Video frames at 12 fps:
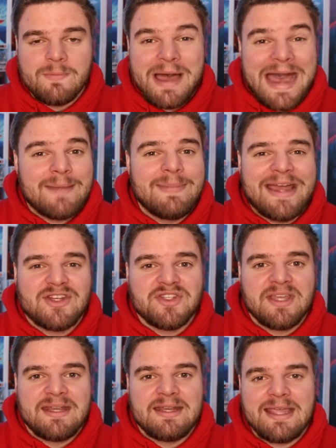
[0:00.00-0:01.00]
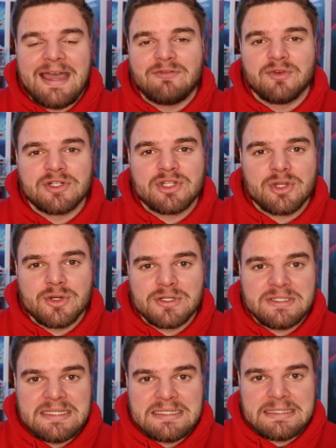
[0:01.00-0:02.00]
Bad Batch is ending after its
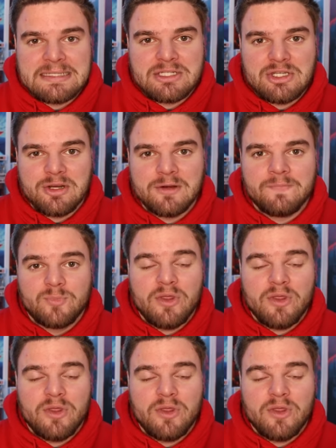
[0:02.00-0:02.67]
third season this year,